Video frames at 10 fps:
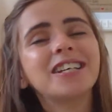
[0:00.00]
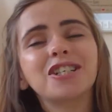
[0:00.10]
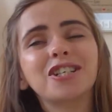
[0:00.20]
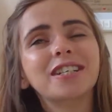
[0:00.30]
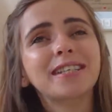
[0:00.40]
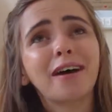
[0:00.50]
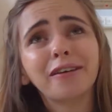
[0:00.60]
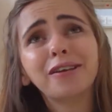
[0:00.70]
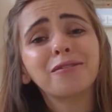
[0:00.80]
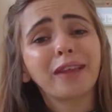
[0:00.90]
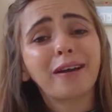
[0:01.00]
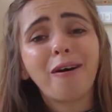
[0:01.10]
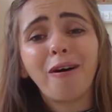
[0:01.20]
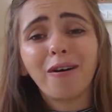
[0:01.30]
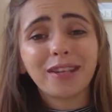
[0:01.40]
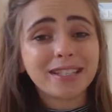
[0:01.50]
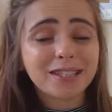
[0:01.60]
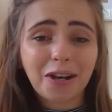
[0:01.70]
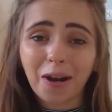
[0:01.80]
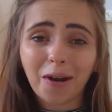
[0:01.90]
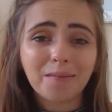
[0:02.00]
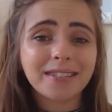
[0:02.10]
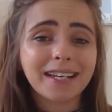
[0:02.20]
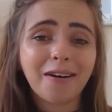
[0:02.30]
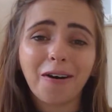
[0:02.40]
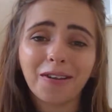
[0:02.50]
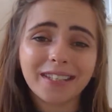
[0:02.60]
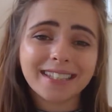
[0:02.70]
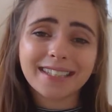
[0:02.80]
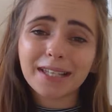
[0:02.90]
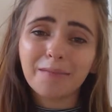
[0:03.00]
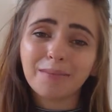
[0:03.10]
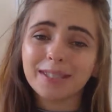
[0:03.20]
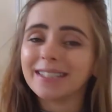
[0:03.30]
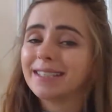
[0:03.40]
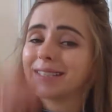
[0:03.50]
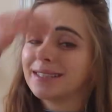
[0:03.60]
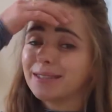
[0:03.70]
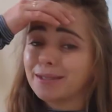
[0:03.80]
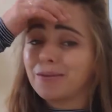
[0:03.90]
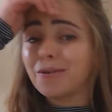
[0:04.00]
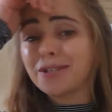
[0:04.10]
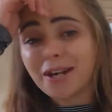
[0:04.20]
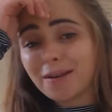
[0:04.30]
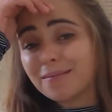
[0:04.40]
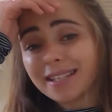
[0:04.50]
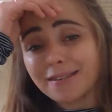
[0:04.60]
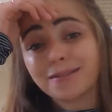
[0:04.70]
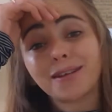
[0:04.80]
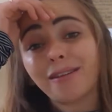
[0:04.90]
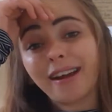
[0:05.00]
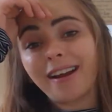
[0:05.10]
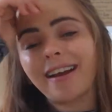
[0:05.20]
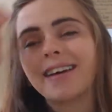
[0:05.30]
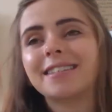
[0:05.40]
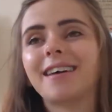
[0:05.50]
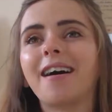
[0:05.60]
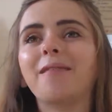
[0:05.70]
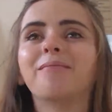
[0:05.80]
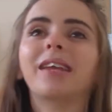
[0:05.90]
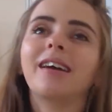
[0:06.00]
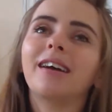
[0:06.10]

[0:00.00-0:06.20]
she could tell you like all these terms, like all these uh, business school terms, and it was hilarious um,